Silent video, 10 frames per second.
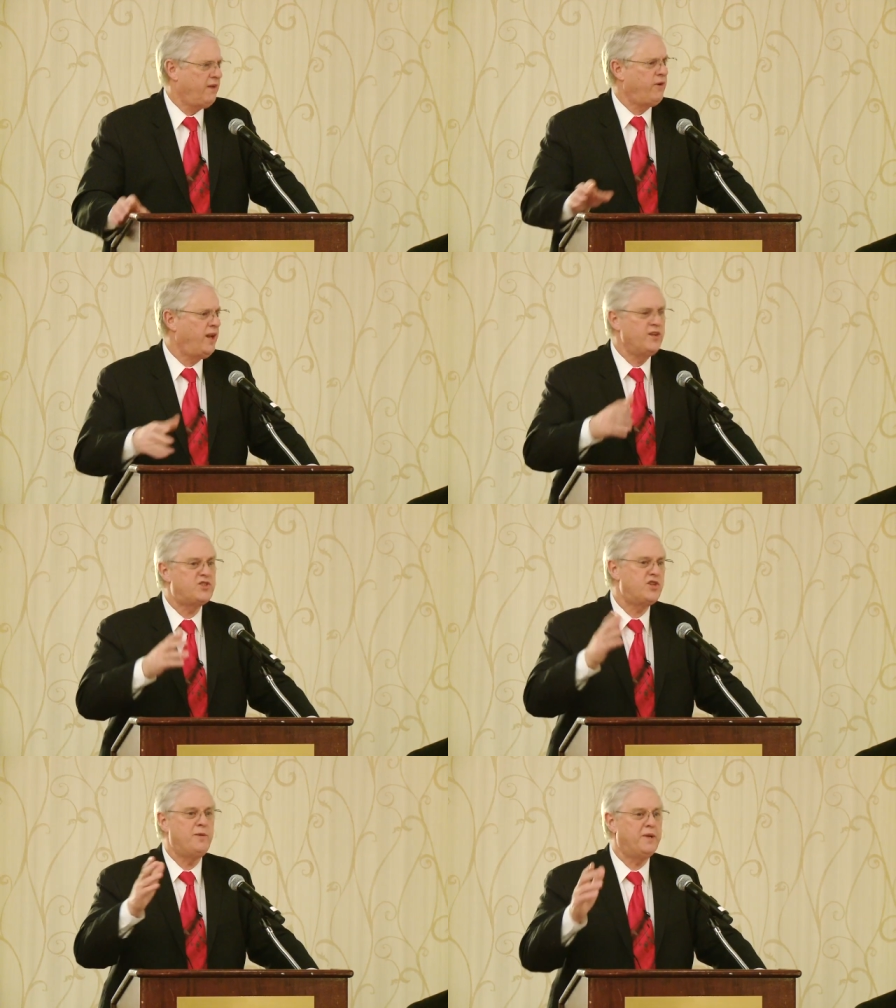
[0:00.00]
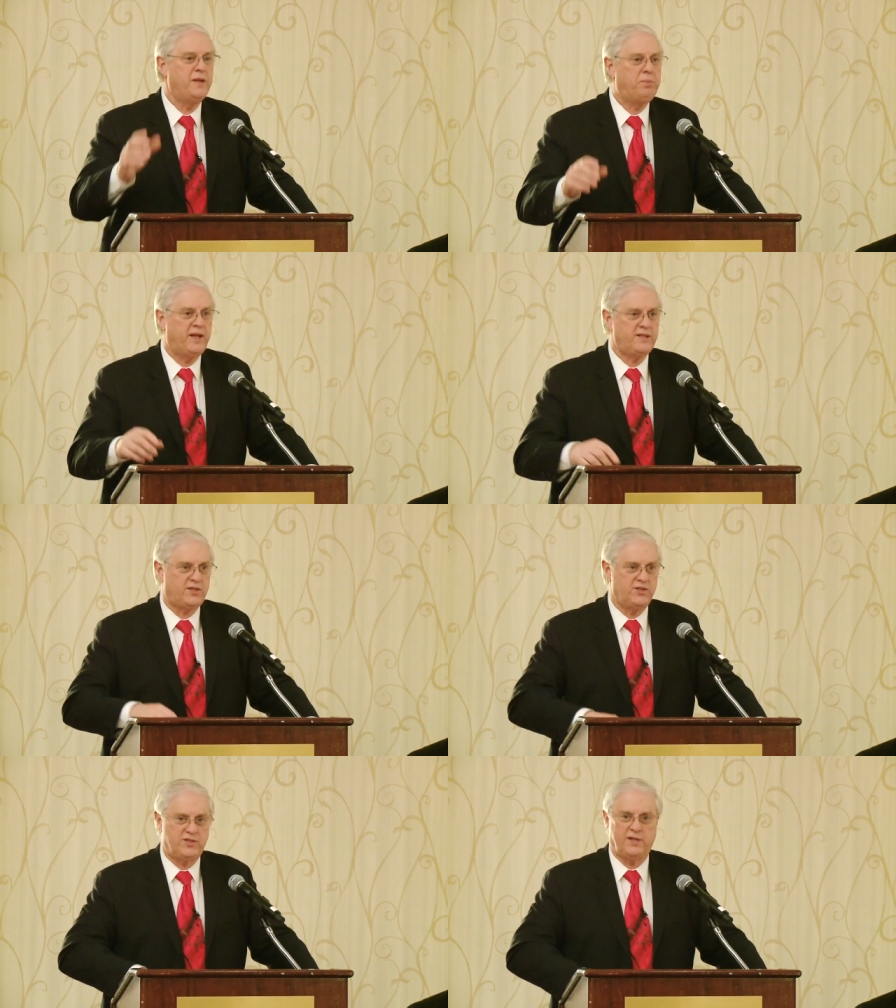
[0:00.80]
I've read in so many
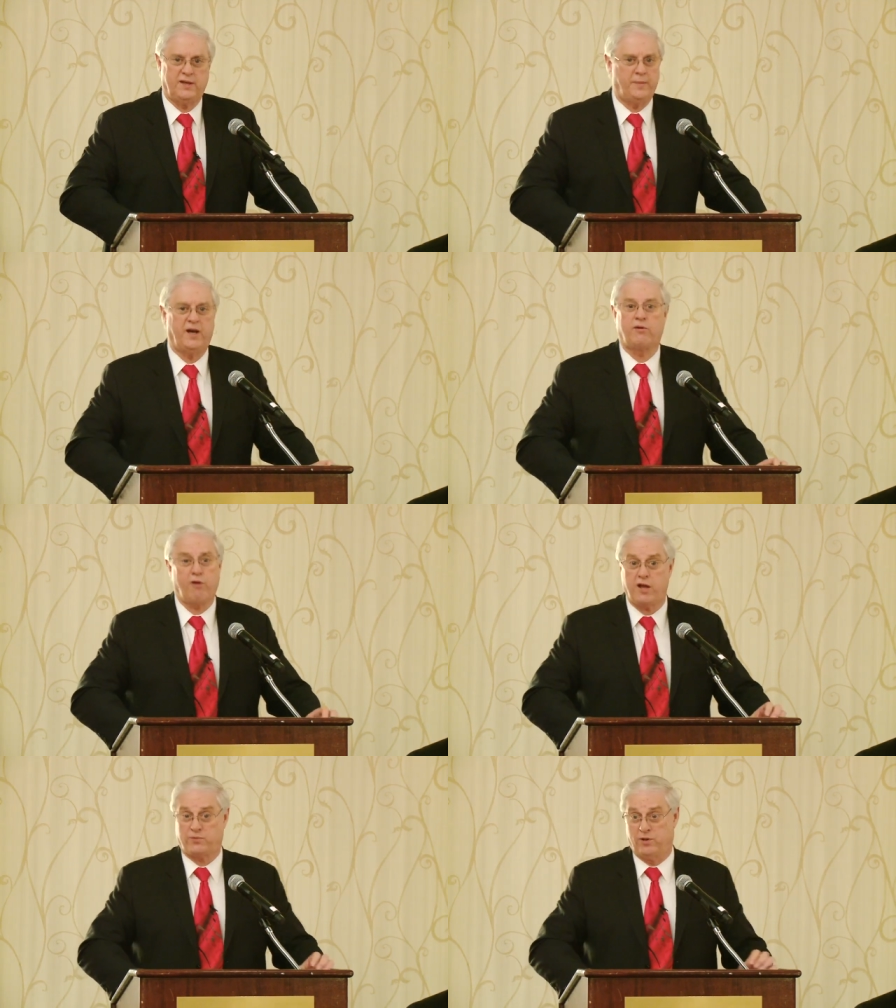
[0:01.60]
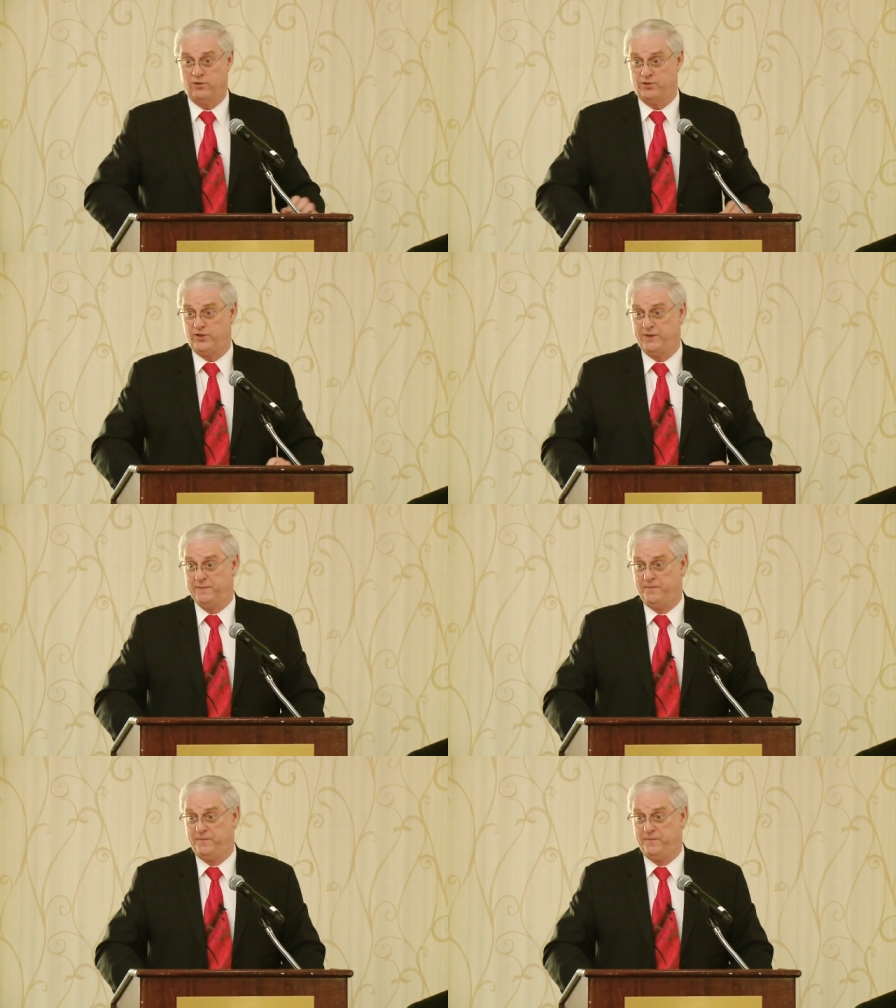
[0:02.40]
places about crossroads.